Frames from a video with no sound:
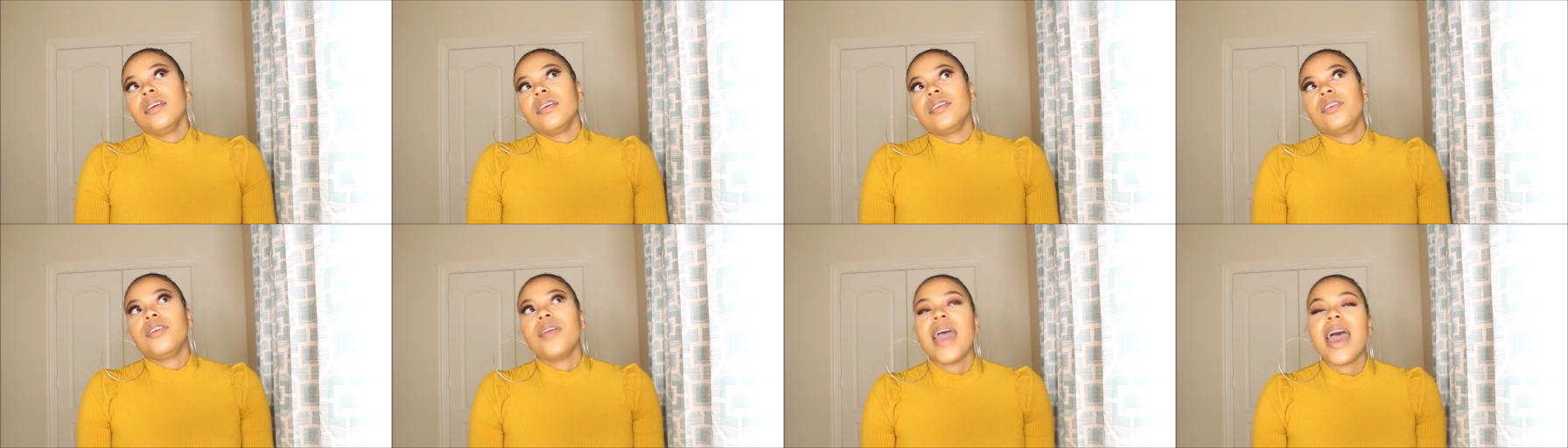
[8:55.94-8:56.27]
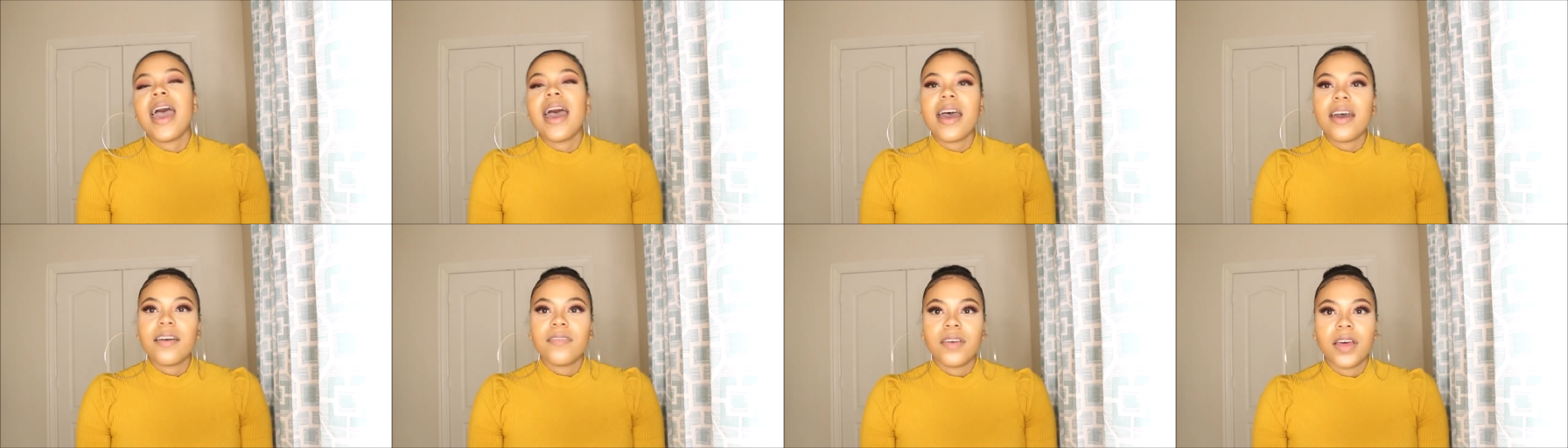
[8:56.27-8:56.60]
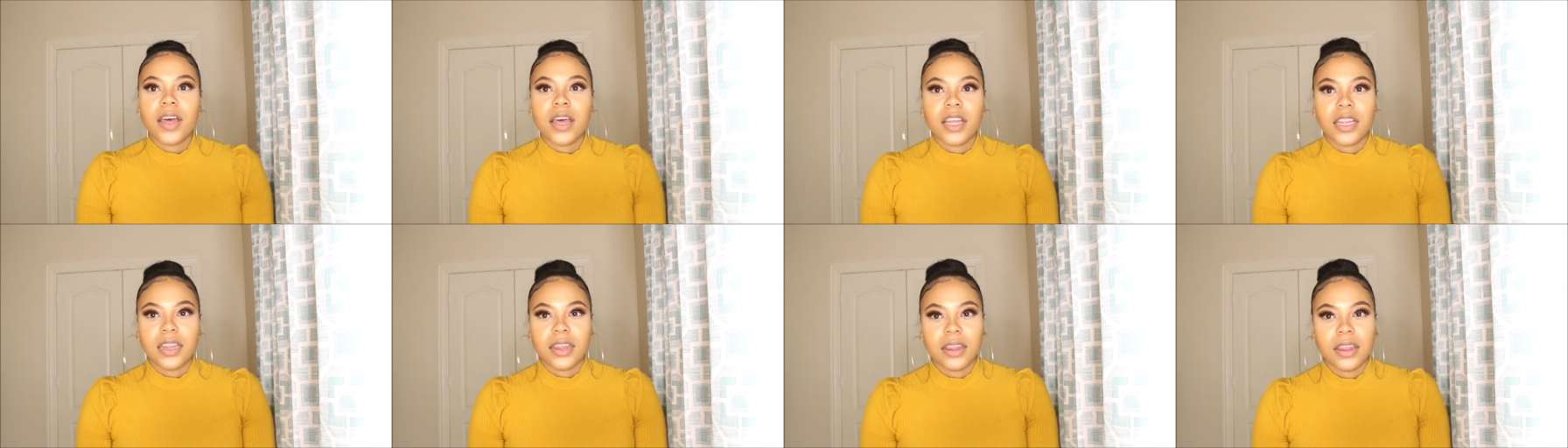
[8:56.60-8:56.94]
You have
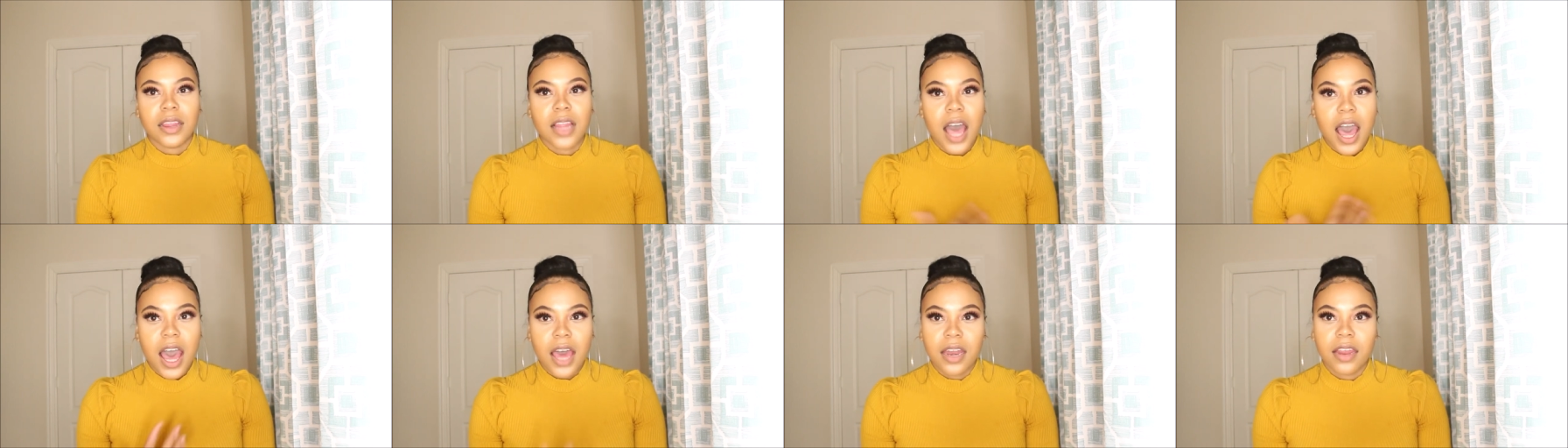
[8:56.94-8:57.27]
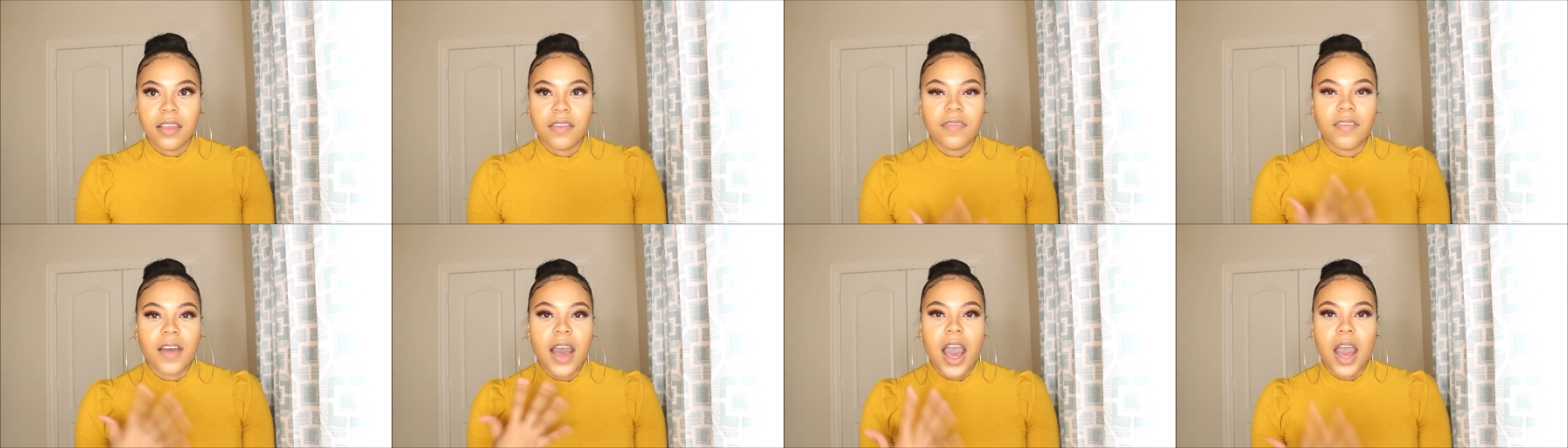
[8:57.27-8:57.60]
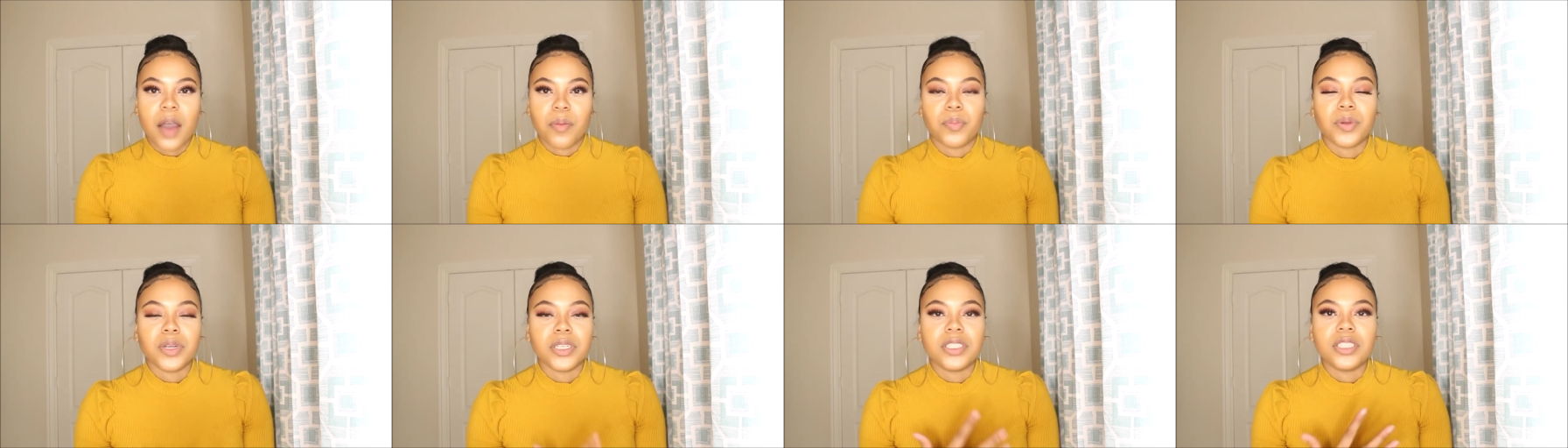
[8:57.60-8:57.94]
a lot of
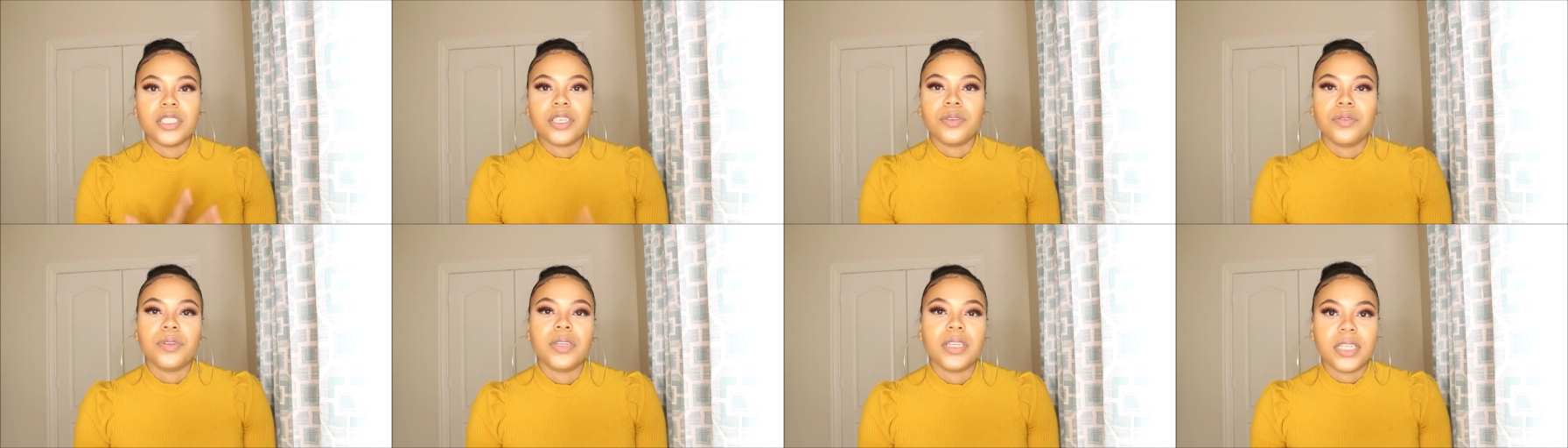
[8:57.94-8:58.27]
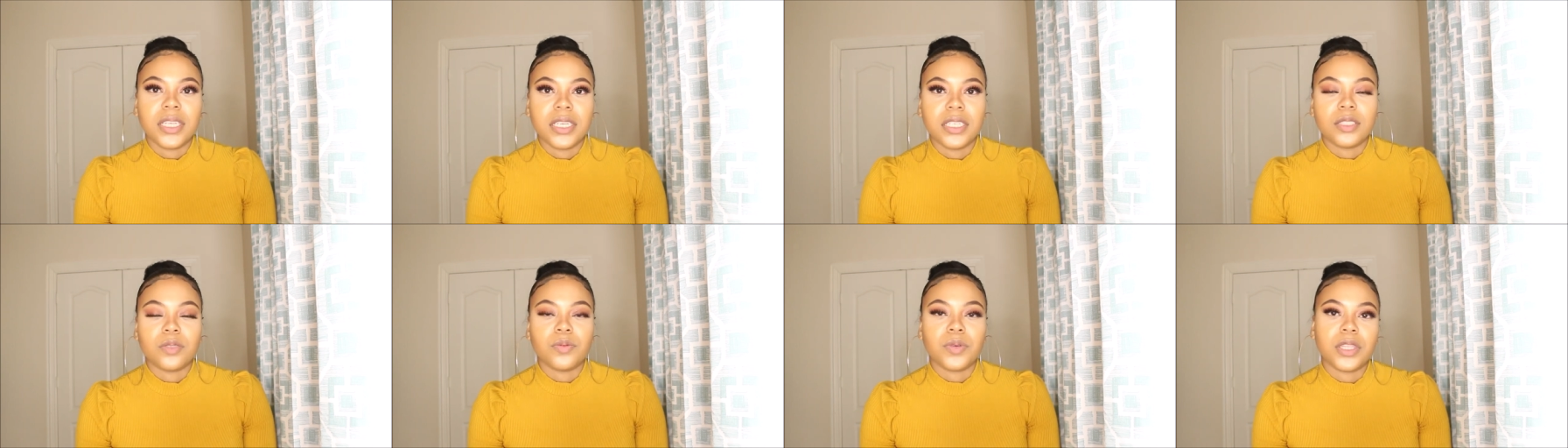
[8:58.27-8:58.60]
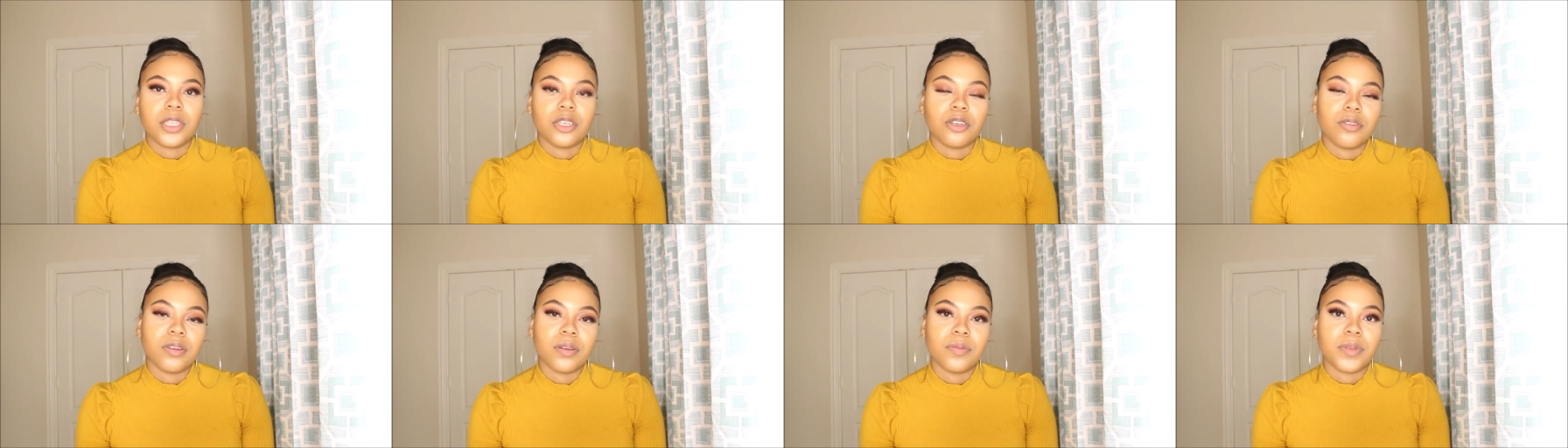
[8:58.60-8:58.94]
opportunities
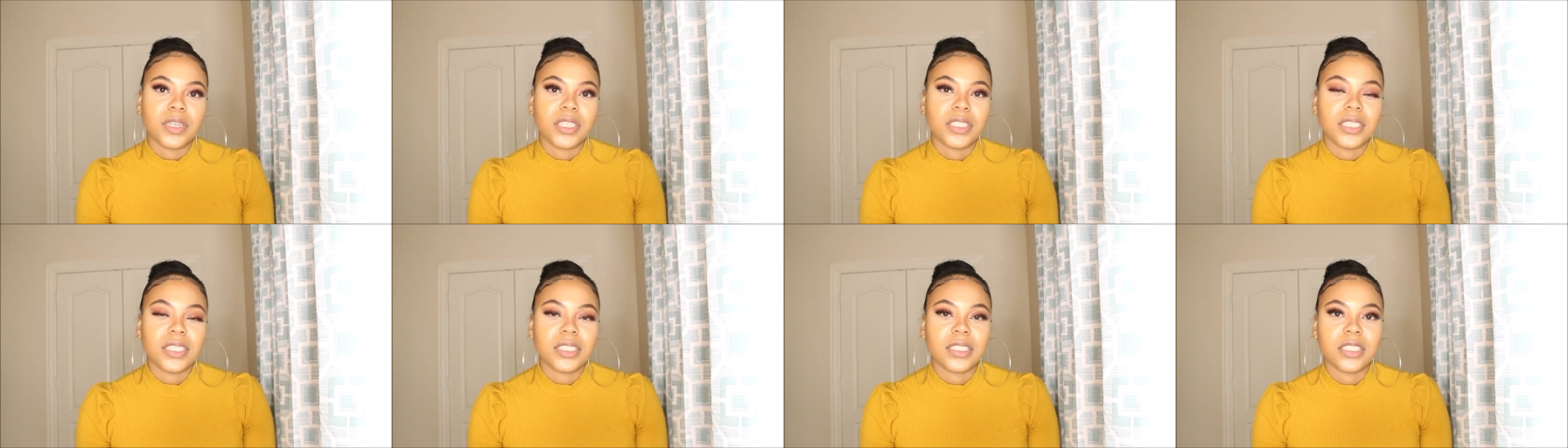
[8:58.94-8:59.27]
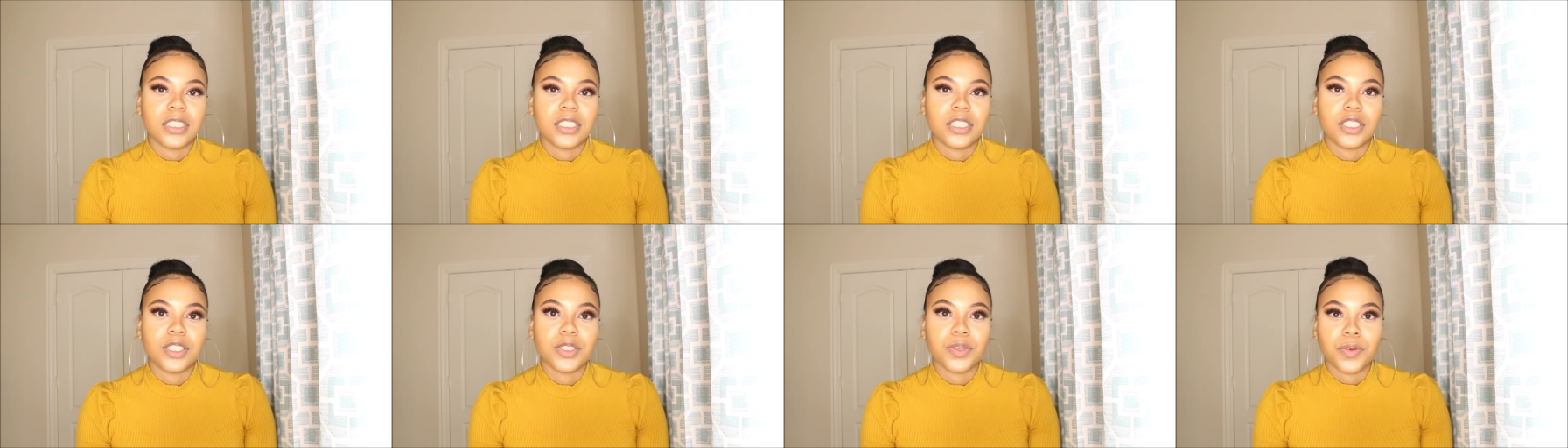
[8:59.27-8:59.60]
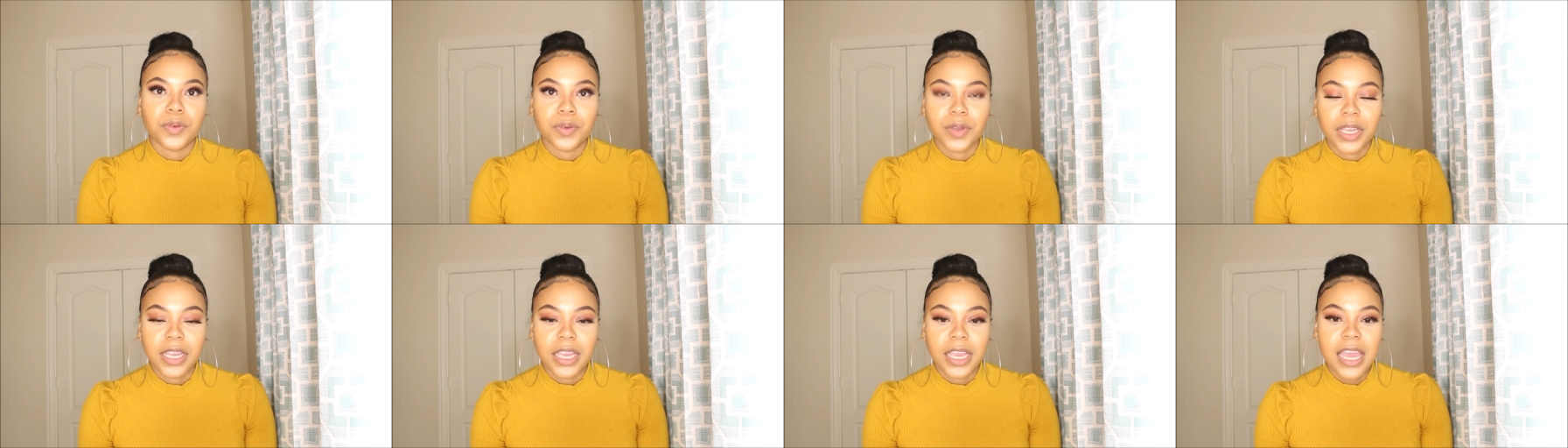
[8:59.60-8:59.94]
with a criminal justice
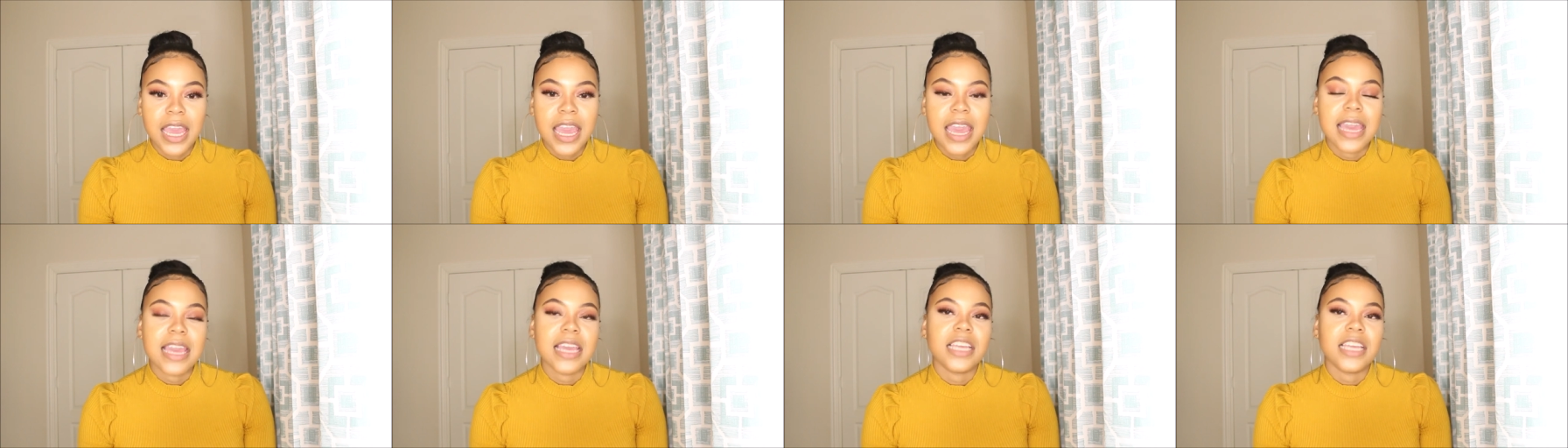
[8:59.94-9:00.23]
degree.